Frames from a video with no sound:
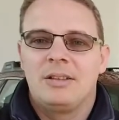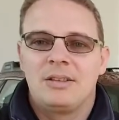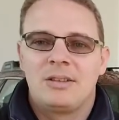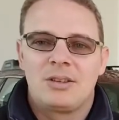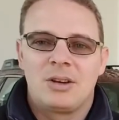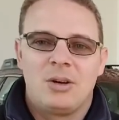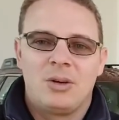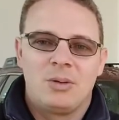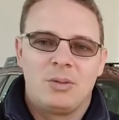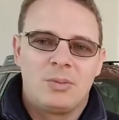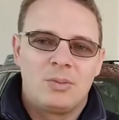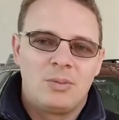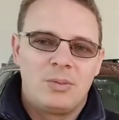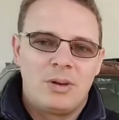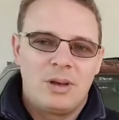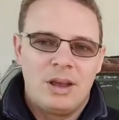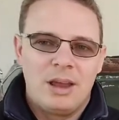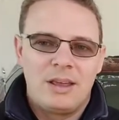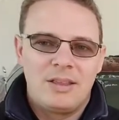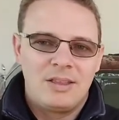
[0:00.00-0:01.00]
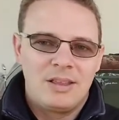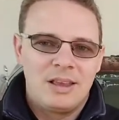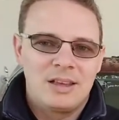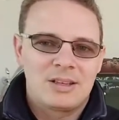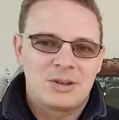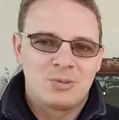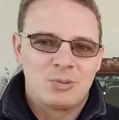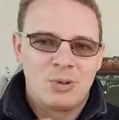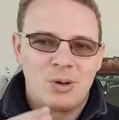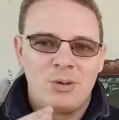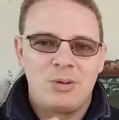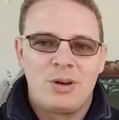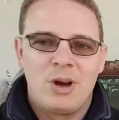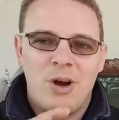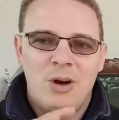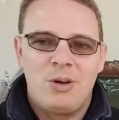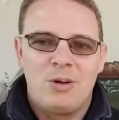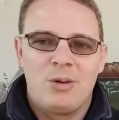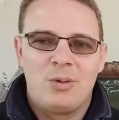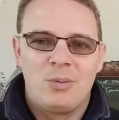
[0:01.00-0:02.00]
So in this route
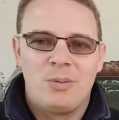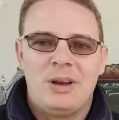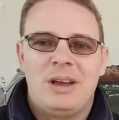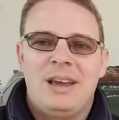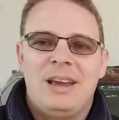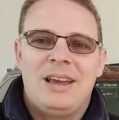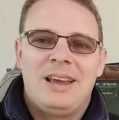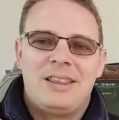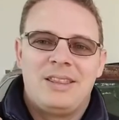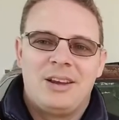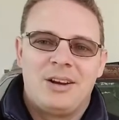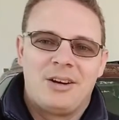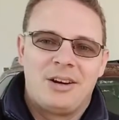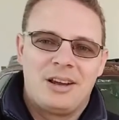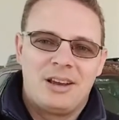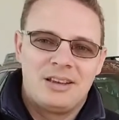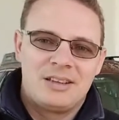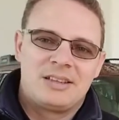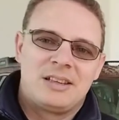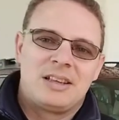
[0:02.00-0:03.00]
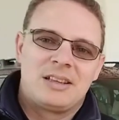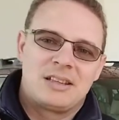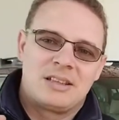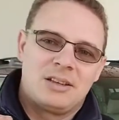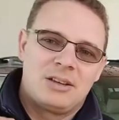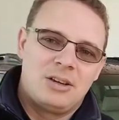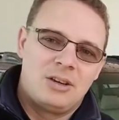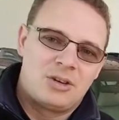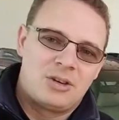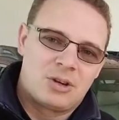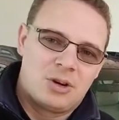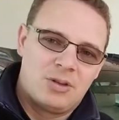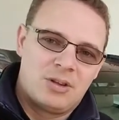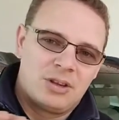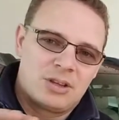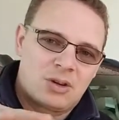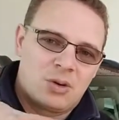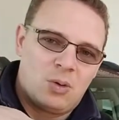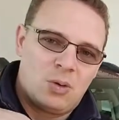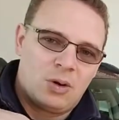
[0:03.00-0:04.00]
home, there is this, you turn
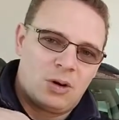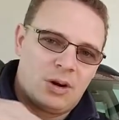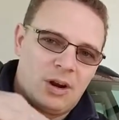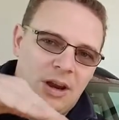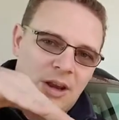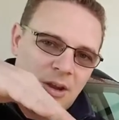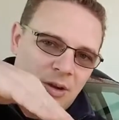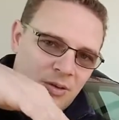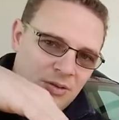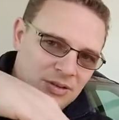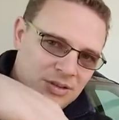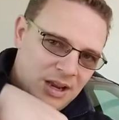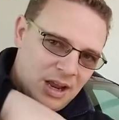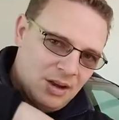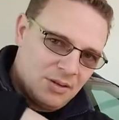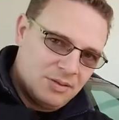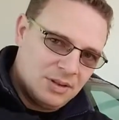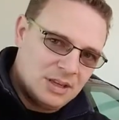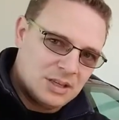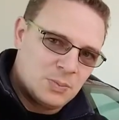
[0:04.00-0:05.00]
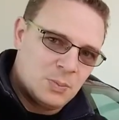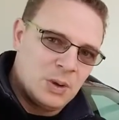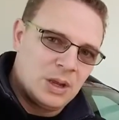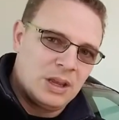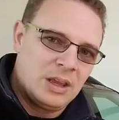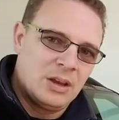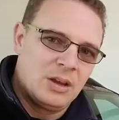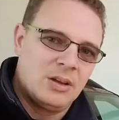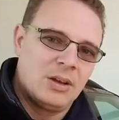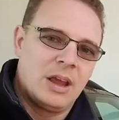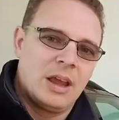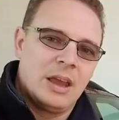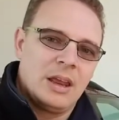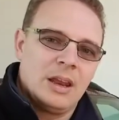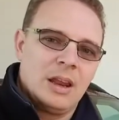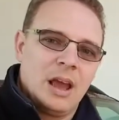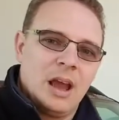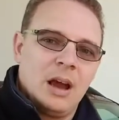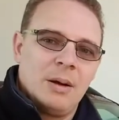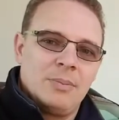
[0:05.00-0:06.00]
this corner and you go down this big hill
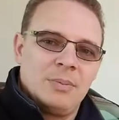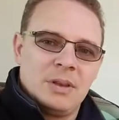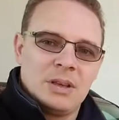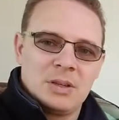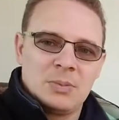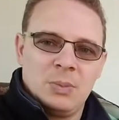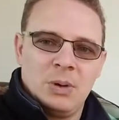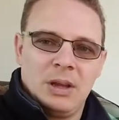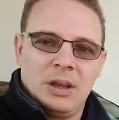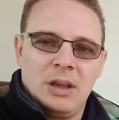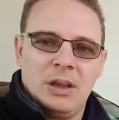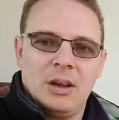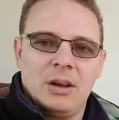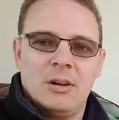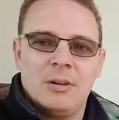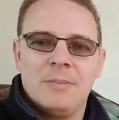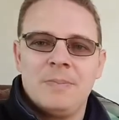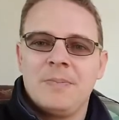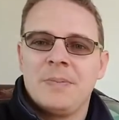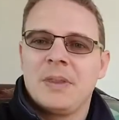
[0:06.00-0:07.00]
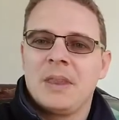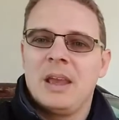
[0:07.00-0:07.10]
and up this big hill.